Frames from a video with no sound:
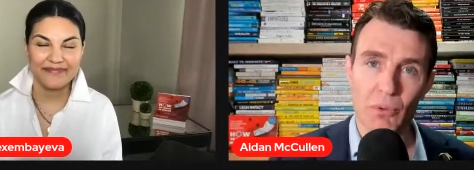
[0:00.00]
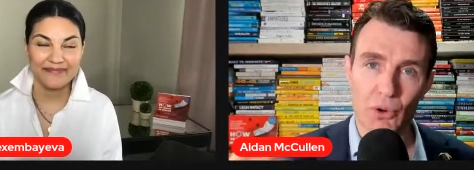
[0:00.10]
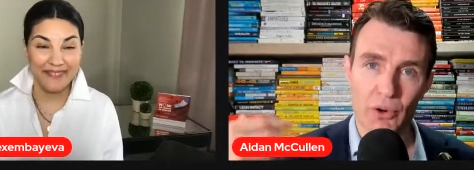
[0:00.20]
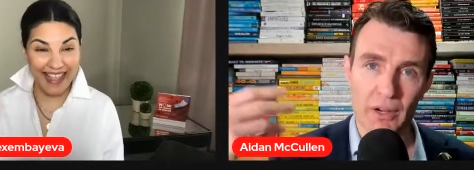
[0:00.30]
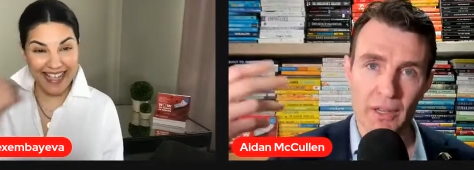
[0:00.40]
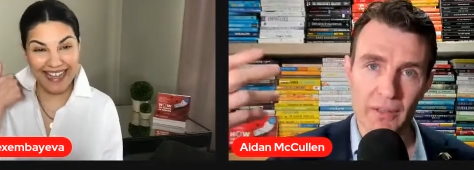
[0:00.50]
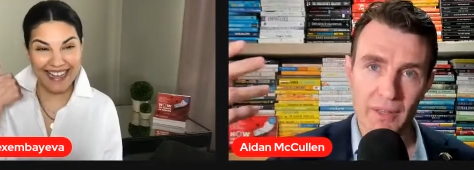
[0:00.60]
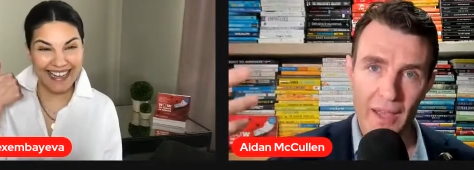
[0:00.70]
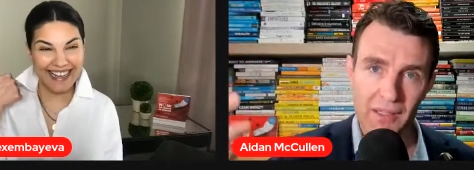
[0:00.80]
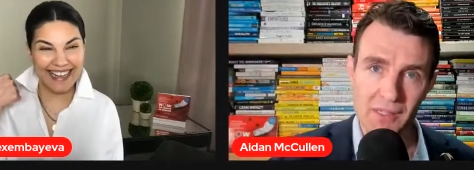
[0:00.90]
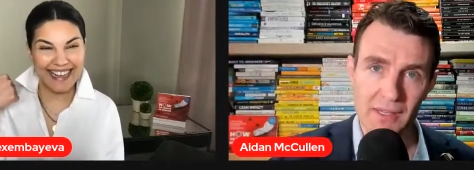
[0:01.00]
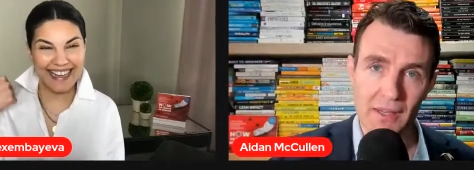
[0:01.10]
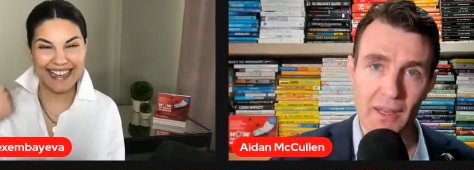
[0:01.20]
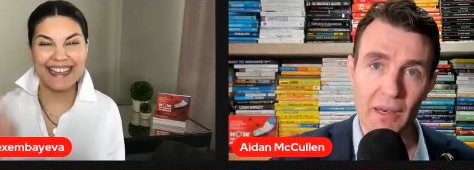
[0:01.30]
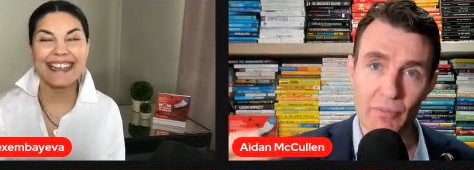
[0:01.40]
Speaker 1: I'm learning that
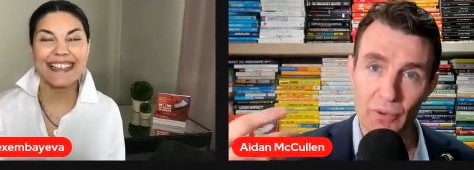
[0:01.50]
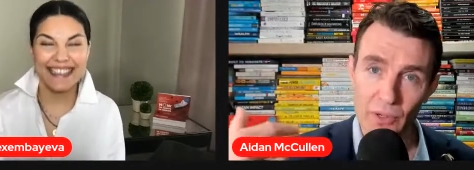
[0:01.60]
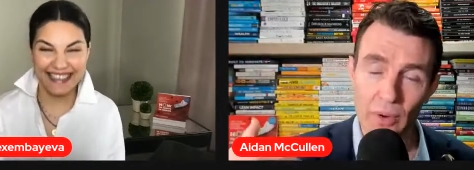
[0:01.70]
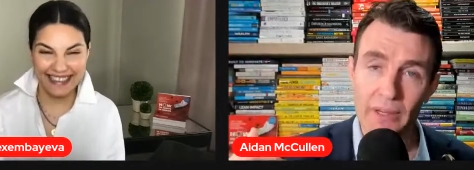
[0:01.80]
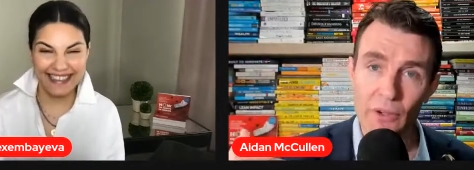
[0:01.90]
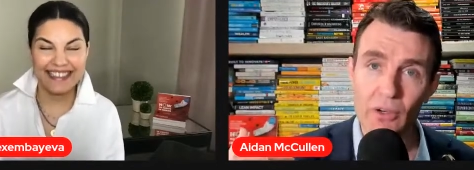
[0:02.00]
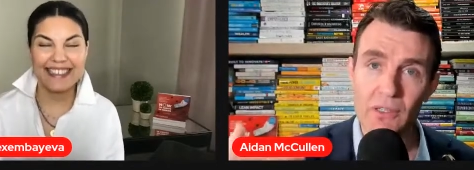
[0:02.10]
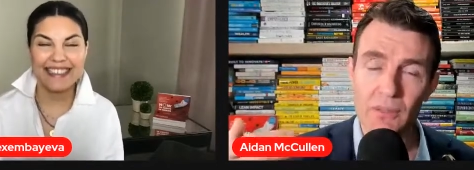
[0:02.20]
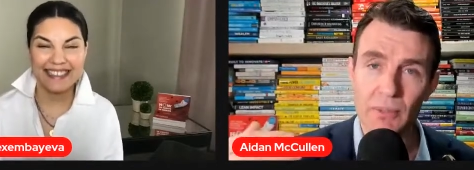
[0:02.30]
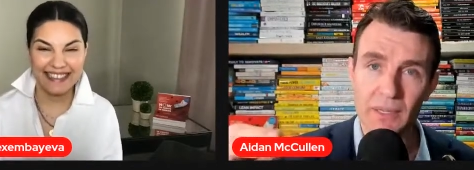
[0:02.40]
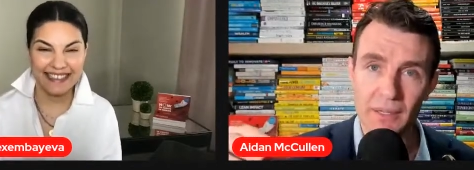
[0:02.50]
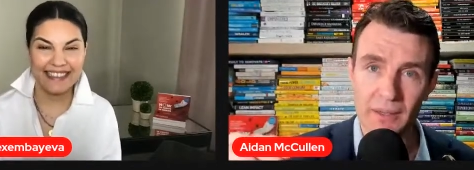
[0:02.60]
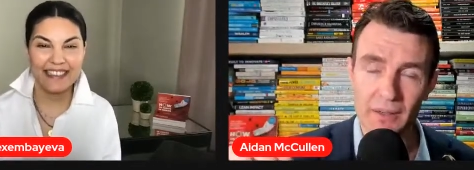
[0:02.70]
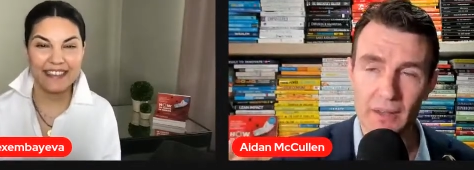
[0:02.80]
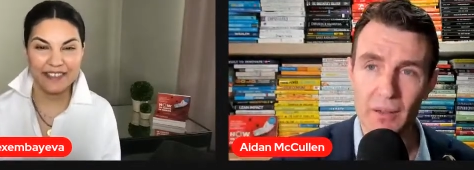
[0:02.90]
skill. And I'm quite young to be
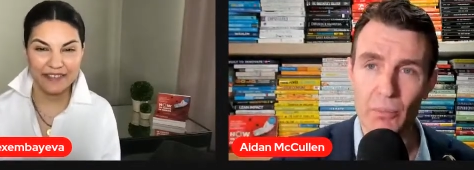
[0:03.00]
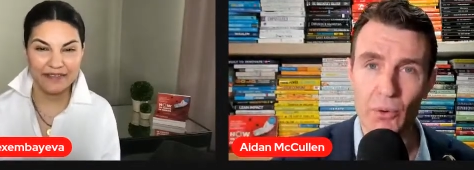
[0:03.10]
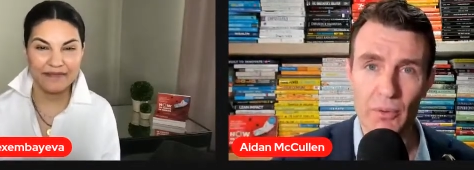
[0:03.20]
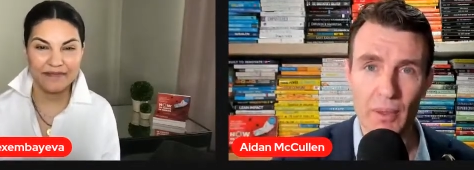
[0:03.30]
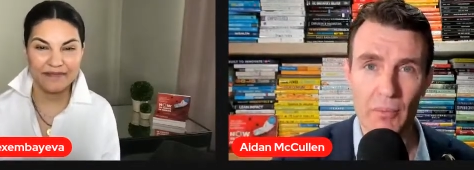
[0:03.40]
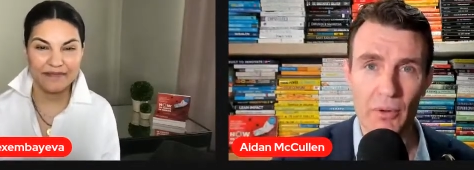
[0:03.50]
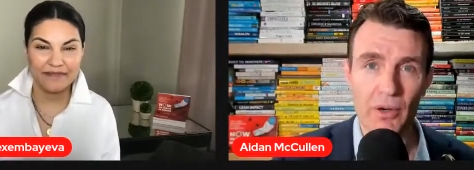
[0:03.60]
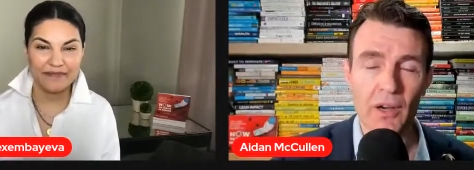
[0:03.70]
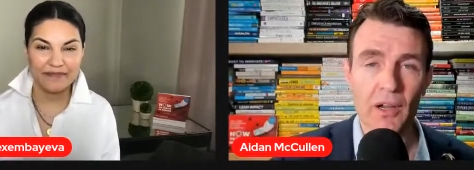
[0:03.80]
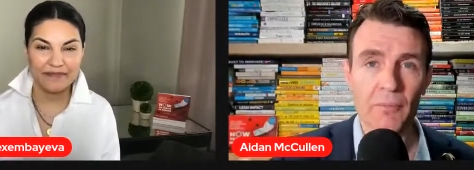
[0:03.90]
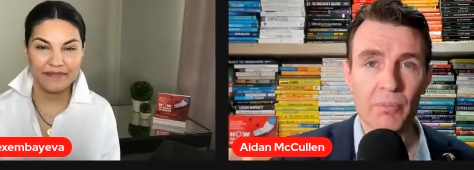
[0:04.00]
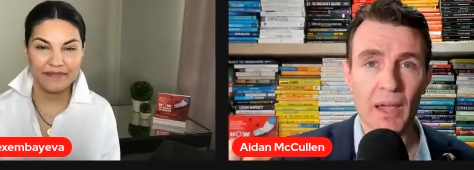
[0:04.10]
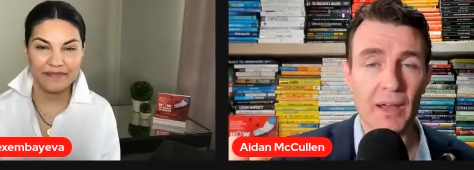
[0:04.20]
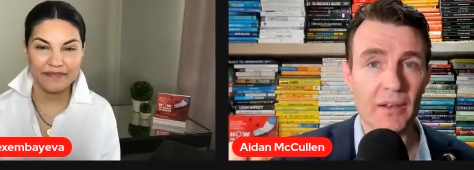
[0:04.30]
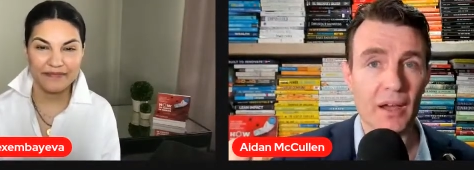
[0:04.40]
in a board member.
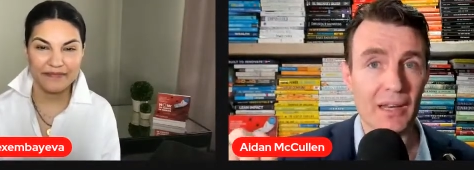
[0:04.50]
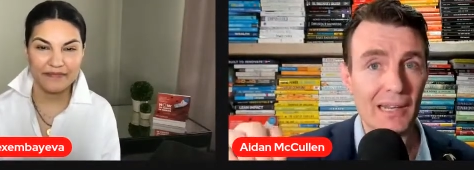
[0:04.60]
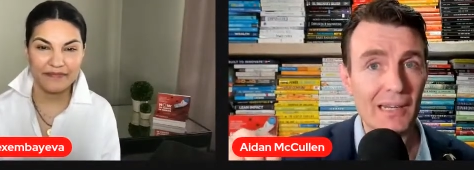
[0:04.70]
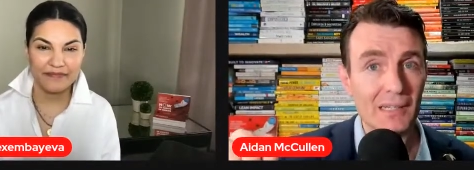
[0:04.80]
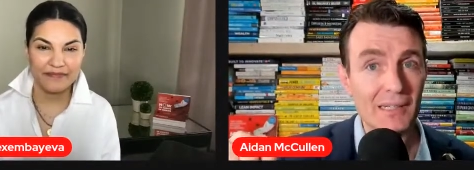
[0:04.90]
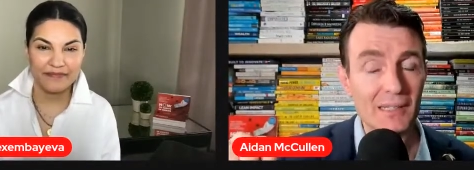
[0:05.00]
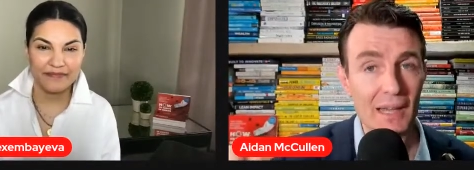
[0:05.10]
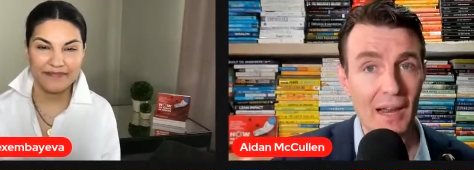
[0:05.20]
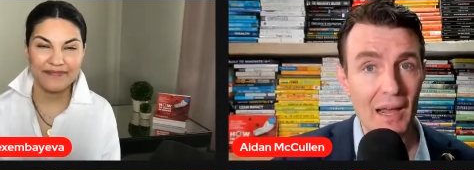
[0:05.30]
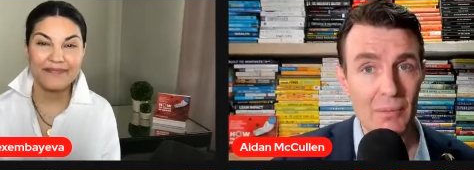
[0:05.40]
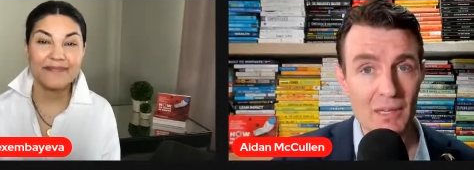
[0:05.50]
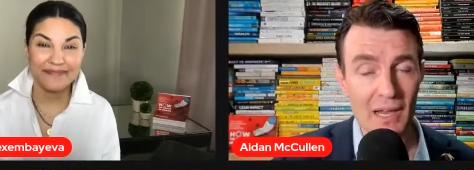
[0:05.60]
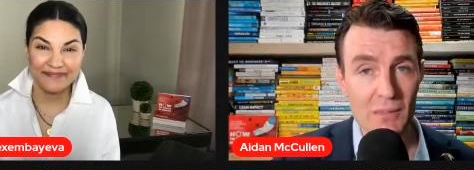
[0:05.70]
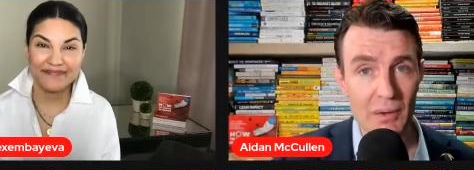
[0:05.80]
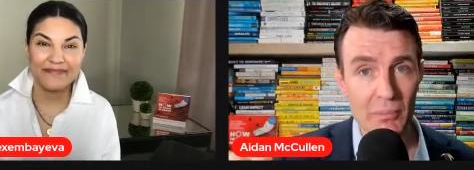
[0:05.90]
And I leaned into that
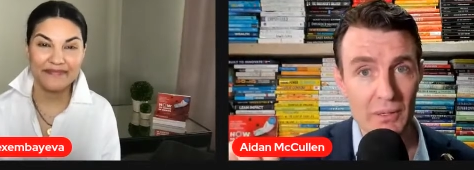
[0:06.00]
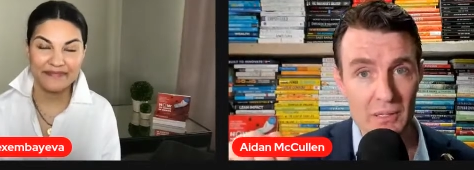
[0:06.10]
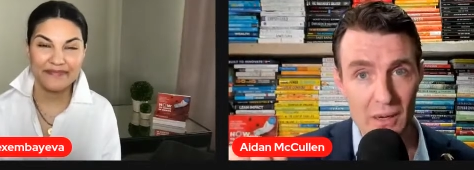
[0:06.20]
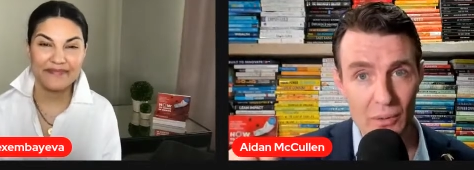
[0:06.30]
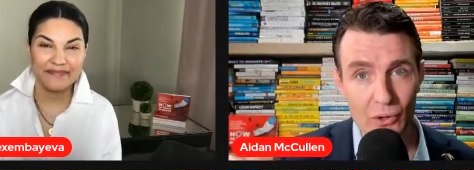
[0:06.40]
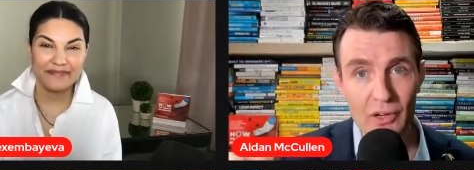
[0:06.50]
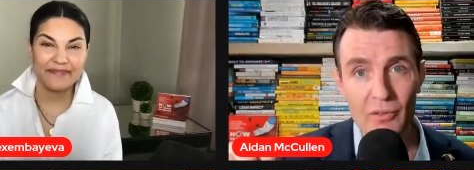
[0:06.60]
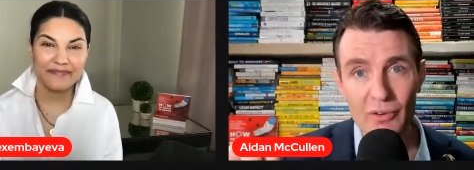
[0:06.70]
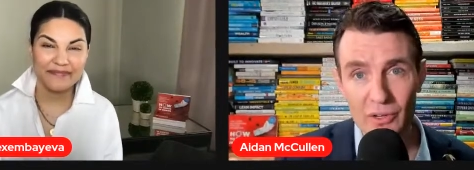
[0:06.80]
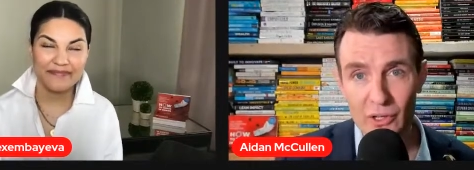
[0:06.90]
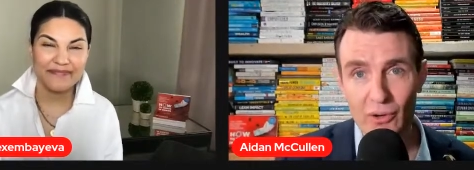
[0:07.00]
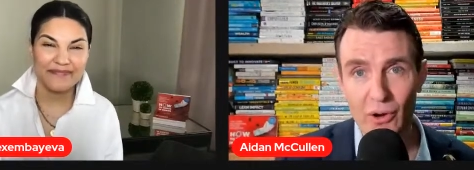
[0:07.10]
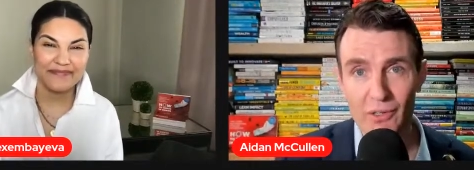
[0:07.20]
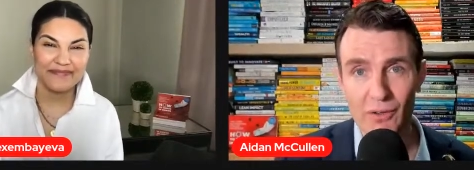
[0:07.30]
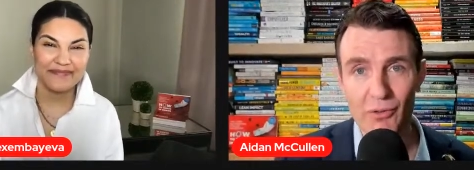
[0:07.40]
aspect because they were looking for
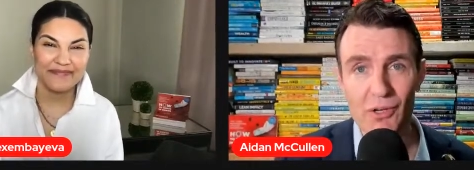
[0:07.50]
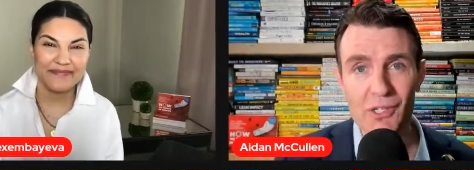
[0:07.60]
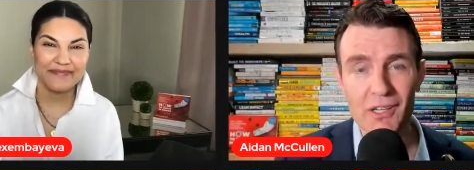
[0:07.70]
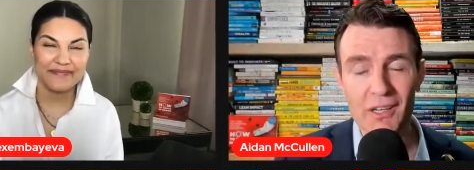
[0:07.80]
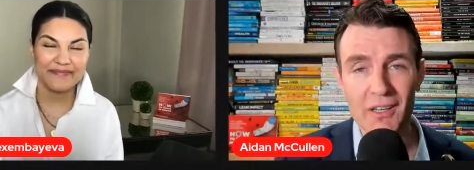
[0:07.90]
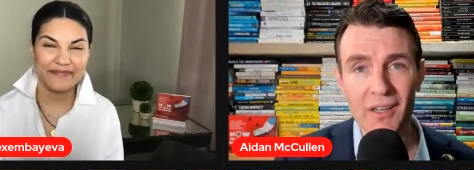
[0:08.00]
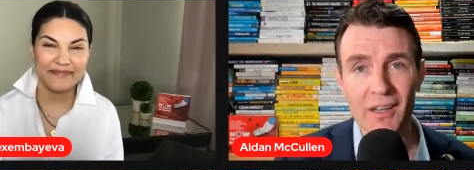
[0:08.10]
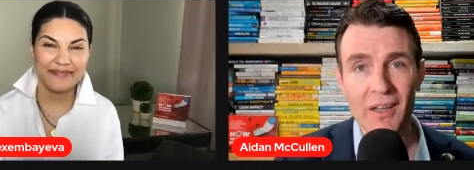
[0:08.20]
neurodiversity.